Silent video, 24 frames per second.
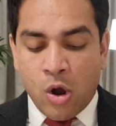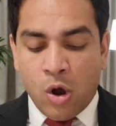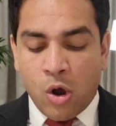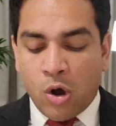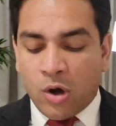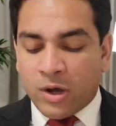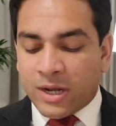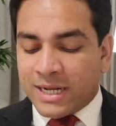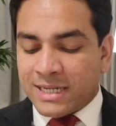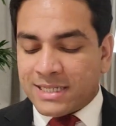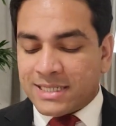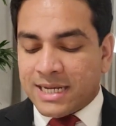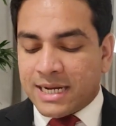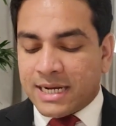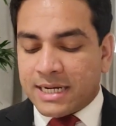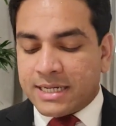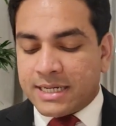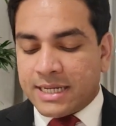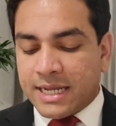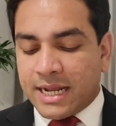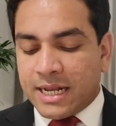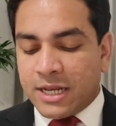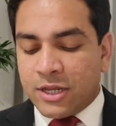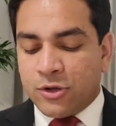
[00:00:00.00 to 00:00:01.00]
Or as I
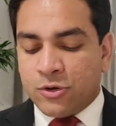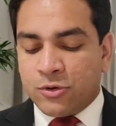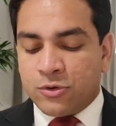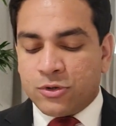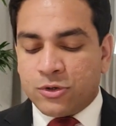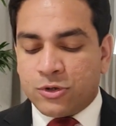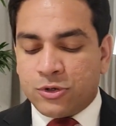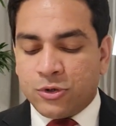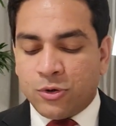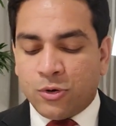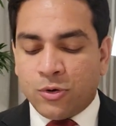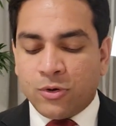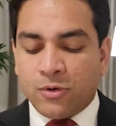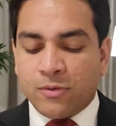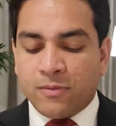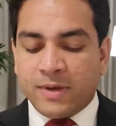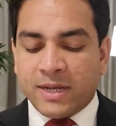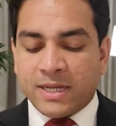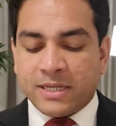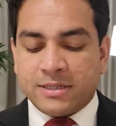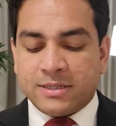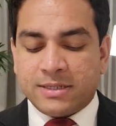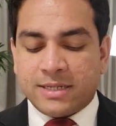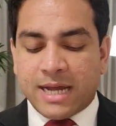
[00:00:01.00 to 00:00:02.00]
tell you, don't
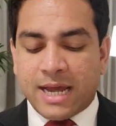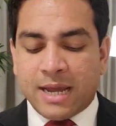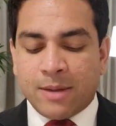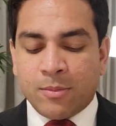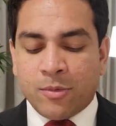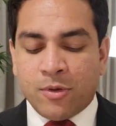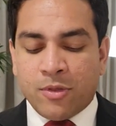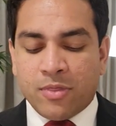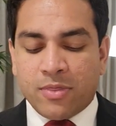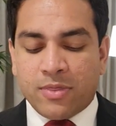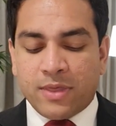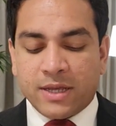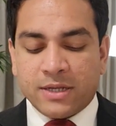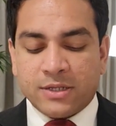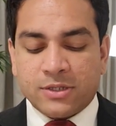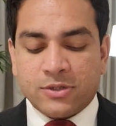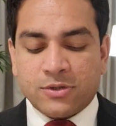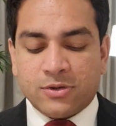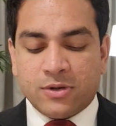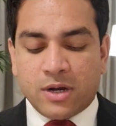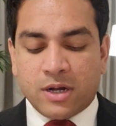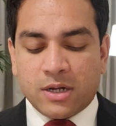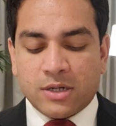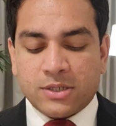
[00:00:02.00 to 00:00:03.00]
waste time on things
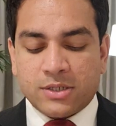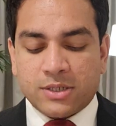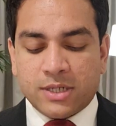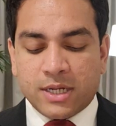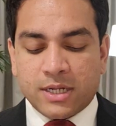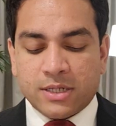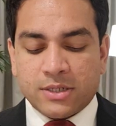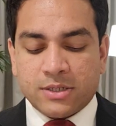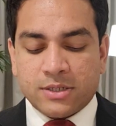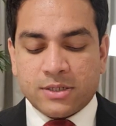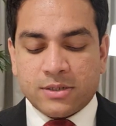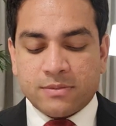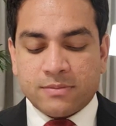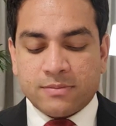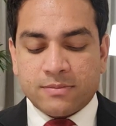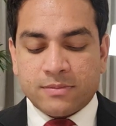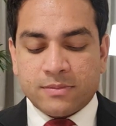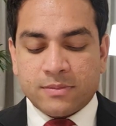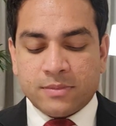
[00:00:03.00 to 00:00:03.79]
you can't change.